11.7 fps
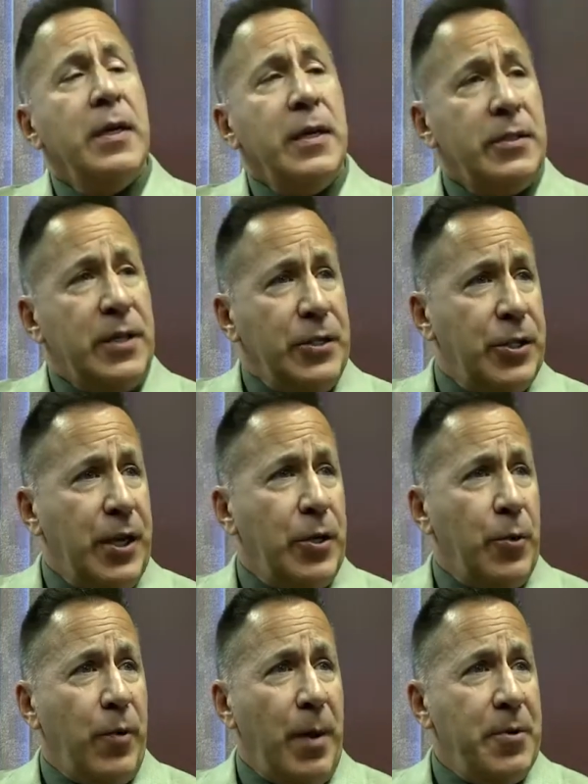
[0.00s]
is they check
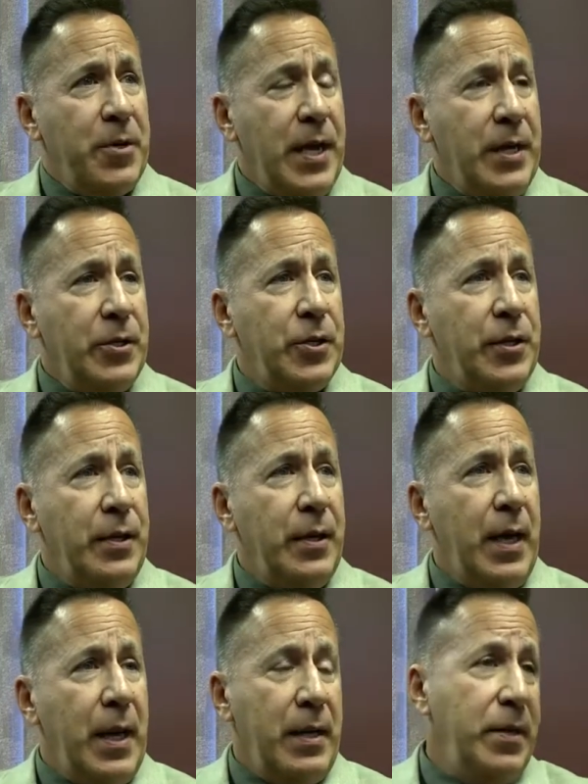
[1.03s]
your reputation
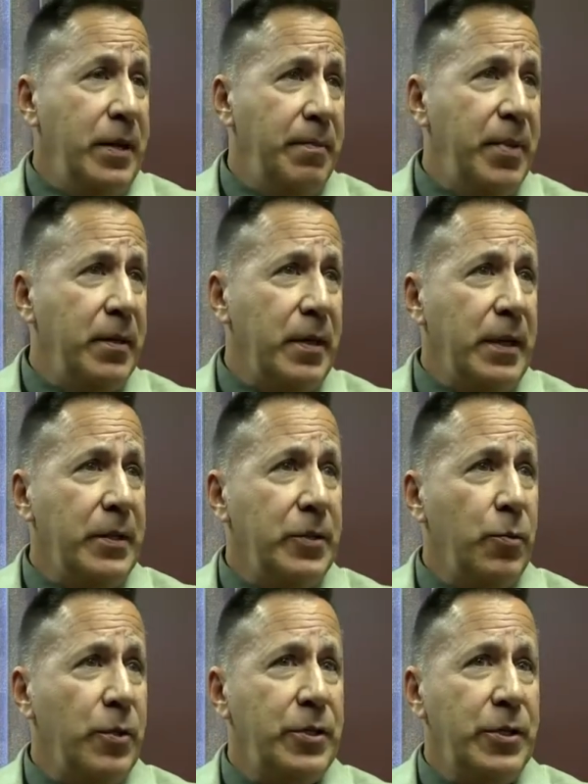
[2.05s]
and the
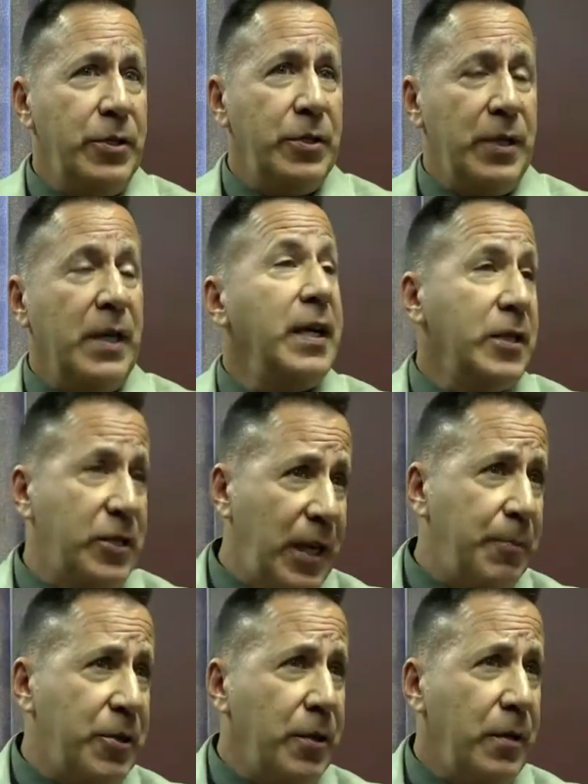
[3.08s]
abilities, which is
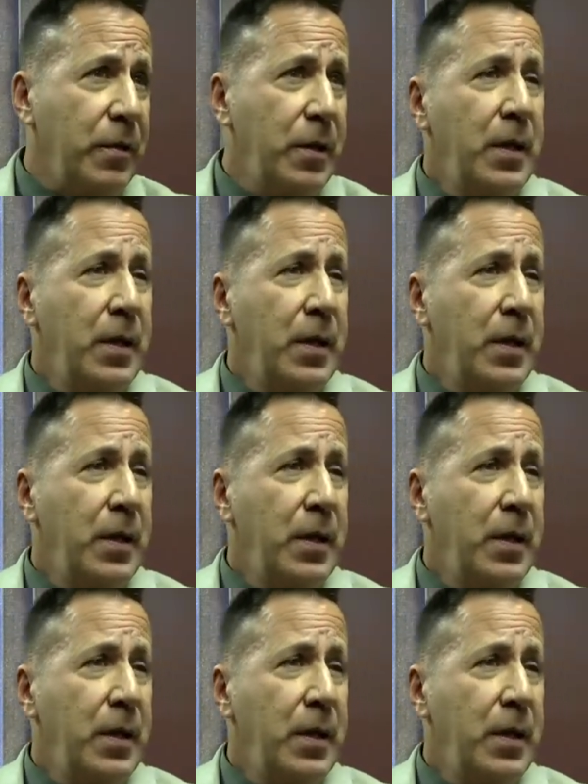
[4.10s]
exceptional.